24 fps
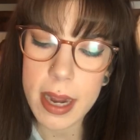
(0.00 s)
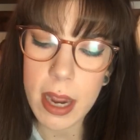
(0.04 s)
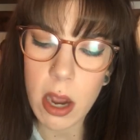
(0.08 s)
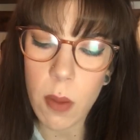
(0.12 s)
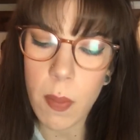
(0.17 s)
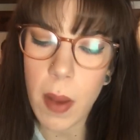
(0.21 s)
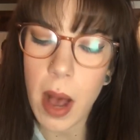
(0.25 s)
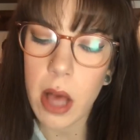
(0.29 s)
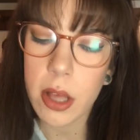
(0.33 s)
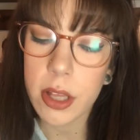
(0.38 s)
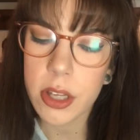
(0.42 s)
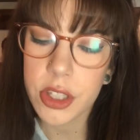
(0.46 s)
nail
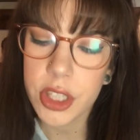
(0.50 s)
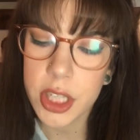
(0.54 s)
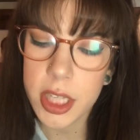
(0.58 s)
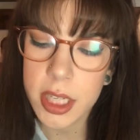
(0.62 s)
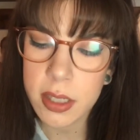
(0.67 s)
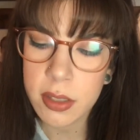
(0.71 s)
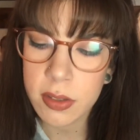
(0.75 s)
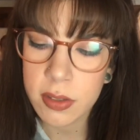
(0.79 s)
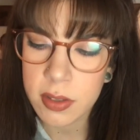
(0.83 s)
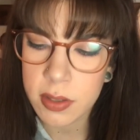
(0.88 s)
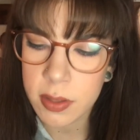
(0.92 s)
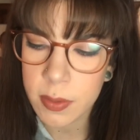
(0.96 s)

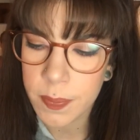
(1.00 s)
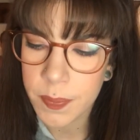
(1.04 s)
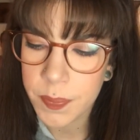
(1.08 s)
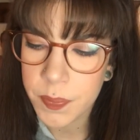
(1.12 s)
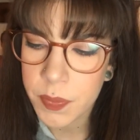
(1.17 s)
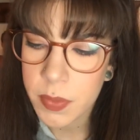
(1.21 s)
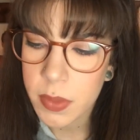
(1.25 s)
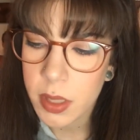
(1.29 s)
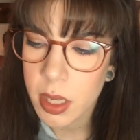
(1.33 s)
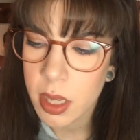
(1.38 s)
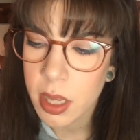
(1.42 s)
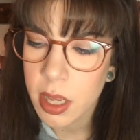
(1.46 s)
polishes.
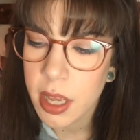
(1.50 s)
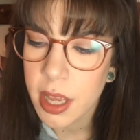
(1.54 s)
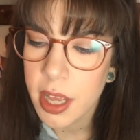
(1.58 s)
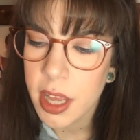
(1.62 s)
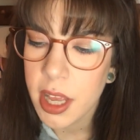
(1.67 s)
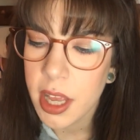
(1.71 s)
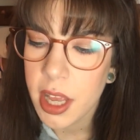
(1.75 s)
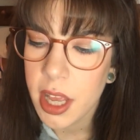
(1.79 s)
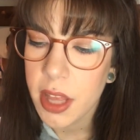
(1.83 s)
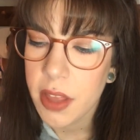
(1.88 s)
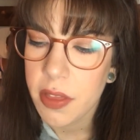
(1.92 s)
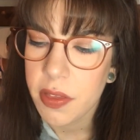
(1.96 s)

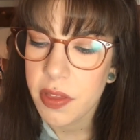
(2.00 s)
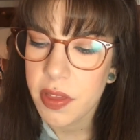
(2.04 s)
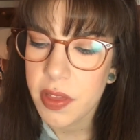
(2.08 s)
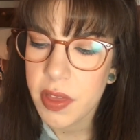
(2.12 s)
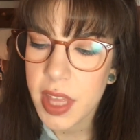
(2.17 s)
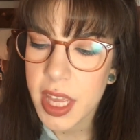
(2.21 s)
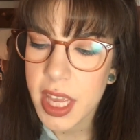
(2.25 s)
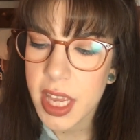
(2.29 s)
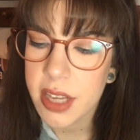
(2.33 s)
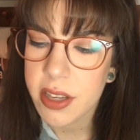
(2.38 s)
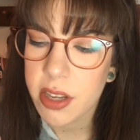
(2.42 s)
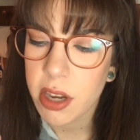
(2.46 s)

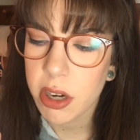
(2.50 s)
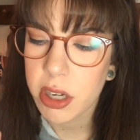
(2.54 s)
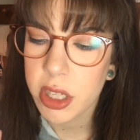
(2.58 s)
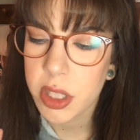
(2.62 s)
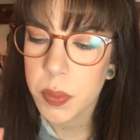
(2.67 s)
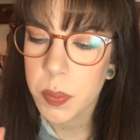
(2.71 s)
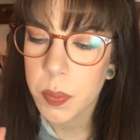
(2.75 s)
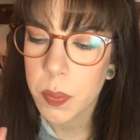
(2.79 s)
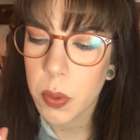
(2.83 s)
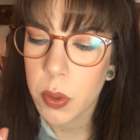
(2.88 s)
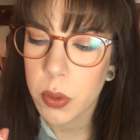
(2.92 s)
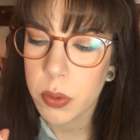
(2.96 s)
These are
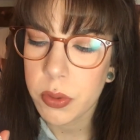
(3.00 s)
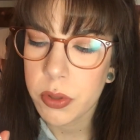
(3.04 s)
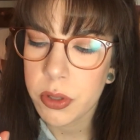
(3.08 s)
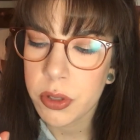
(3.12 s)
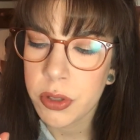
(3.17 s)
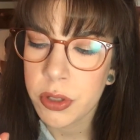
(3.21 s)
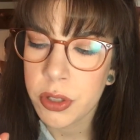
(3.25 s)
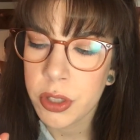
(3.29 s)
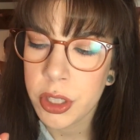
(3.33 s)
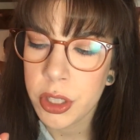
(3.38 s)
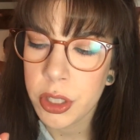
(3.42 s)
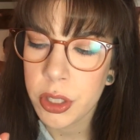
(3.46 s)

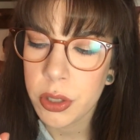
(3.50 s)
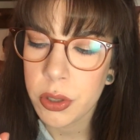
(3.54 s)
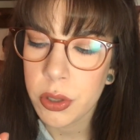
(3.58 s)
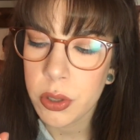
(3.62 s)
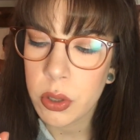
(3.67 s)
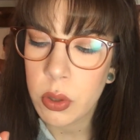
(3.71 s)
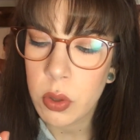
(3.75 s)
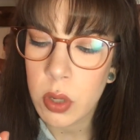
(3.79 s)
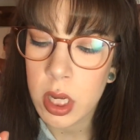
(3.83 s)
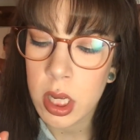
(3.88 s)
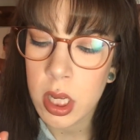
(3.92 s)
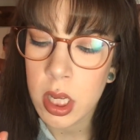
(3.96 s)
supposed
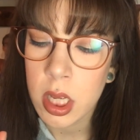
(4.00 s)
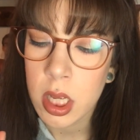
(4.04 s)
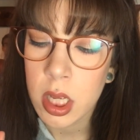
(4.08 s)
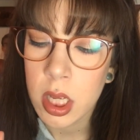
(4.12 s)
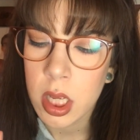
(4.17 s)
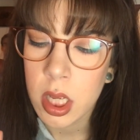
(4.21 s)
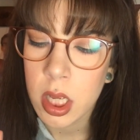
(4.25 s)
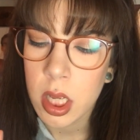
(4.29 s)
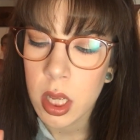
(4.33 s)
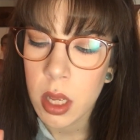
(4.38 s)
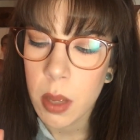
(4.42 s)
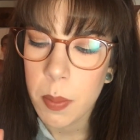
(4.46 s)
to
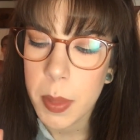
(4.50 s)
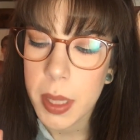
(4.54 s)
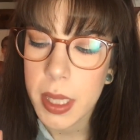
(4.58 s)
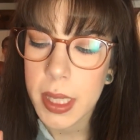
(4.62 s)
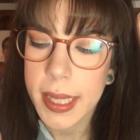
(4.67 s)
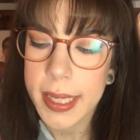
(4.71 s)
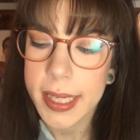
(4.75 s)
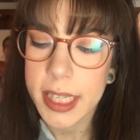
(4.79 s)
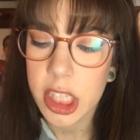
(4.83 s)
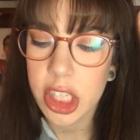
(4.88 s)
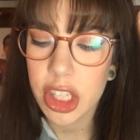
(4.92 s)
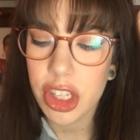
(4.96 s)
be
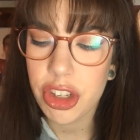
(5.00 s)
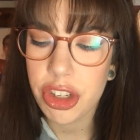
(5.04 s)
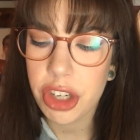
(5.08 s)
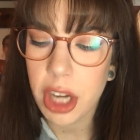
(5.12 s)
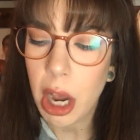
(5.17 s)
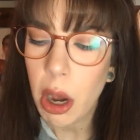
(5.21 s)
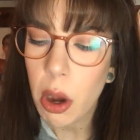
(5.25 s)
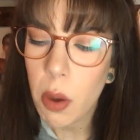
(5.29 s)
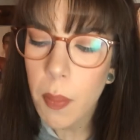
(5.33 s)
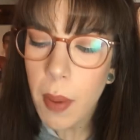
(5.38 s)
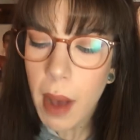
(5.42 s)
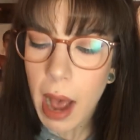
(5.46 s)
like a
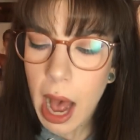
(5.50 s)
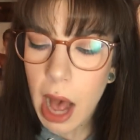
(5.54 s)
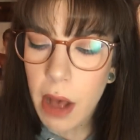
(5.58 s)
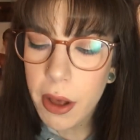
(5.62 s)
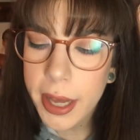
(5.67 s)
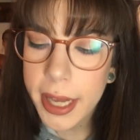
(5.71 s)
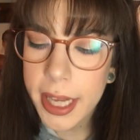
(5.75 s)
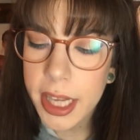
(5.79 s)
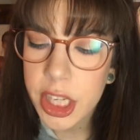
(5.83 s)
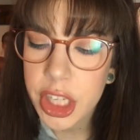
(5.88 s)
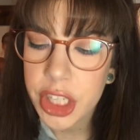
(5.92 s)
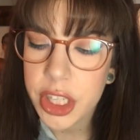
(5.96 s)
gel
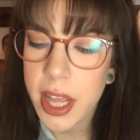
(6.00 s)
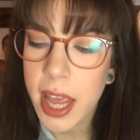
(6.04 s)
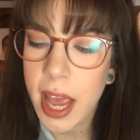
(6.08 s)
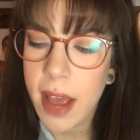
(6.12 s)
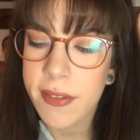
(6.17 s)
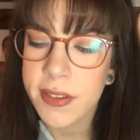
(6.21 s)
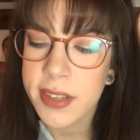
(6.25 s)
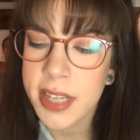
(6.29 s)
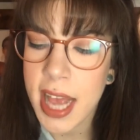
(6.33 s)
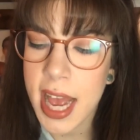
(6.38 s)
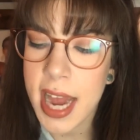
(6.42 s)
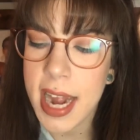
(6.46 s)
polish. They
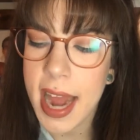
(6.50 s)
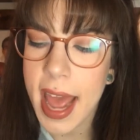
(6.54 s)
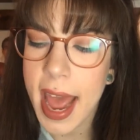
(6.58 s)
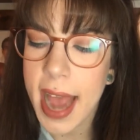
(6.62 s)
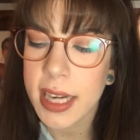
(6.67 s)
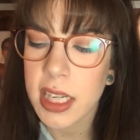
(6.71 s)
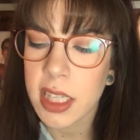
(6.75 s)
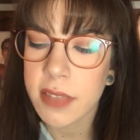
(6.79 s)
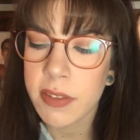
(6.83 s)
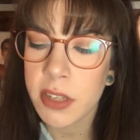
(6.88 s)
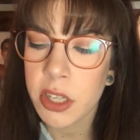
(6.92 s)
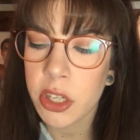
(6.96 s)
have 10
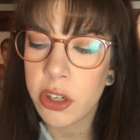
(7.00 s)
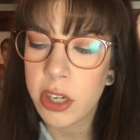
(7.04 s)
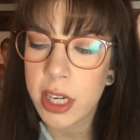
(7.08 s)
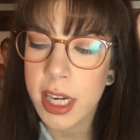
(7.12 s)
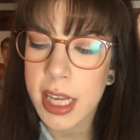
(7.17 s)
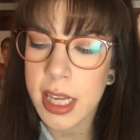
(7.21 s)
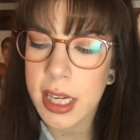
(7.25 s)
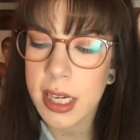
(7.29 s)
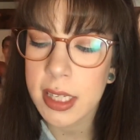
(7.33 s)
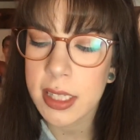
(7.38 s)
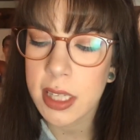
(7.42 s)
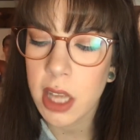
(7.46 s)
active
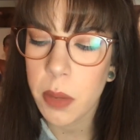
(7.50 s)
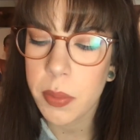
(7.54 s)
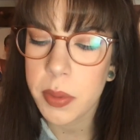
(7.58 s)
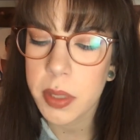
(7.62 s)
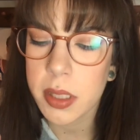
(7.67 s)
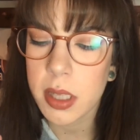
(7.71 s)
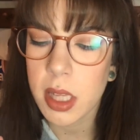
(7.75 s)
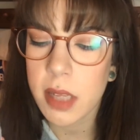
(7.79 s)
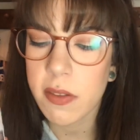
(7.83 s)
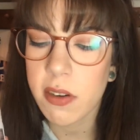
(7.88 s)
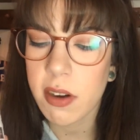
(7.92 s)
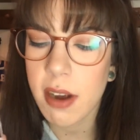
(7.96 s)
ingredients, help
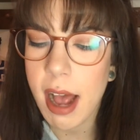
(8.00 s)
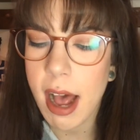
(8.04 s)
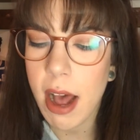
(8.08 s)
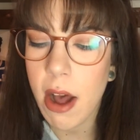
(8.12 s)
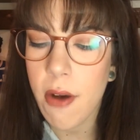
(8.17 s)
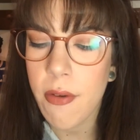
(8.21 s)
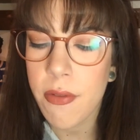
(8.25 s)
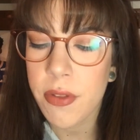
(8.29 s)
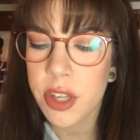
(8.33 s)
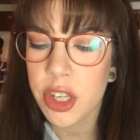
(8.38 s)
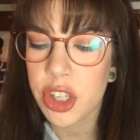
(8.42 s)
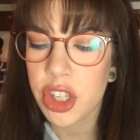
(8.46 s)
deliver
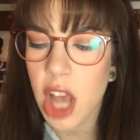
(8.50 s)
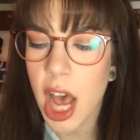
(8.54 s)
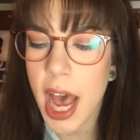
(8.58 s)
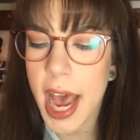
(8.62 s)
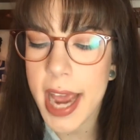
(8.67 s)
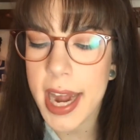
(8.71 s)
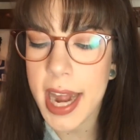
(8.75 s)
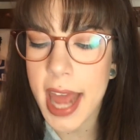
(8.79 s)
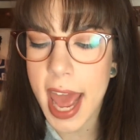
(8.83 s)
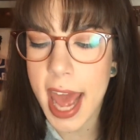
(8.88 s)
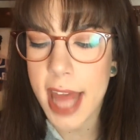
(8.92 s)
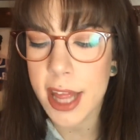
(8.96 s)
health,
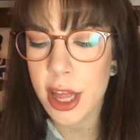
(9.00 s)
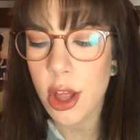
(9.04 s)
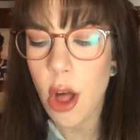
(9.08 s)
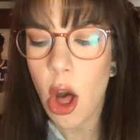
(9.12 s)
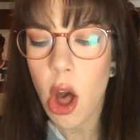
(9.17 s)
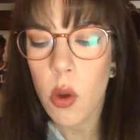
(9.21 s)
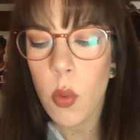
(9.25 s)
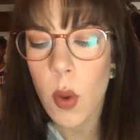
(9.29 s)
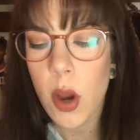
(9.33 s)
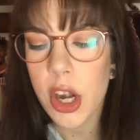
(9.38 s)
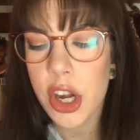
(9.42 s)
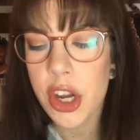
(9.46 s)
shine, and
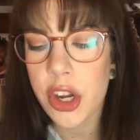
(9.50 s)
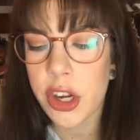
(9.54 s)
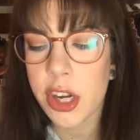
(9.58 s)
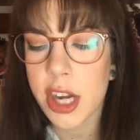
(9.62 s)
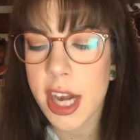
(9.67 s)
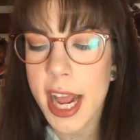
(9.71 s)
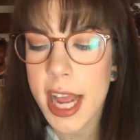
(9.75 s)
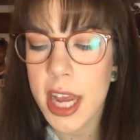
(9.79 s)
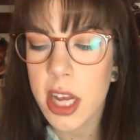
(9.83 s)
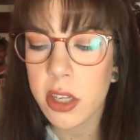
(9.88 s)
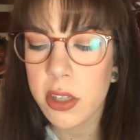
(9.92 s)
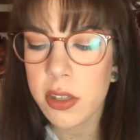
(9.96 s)
long wear to your
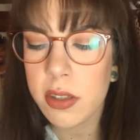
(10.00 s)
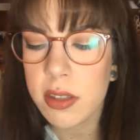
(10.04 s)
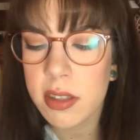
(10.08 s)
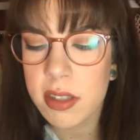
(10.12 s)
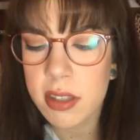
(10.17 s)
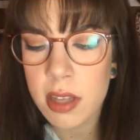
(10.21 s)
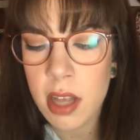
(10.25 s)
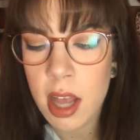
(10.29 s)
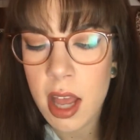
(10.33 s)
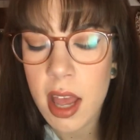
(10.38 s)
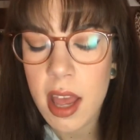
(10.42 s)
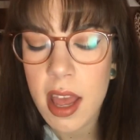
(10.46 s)

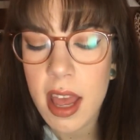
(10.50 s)
nails.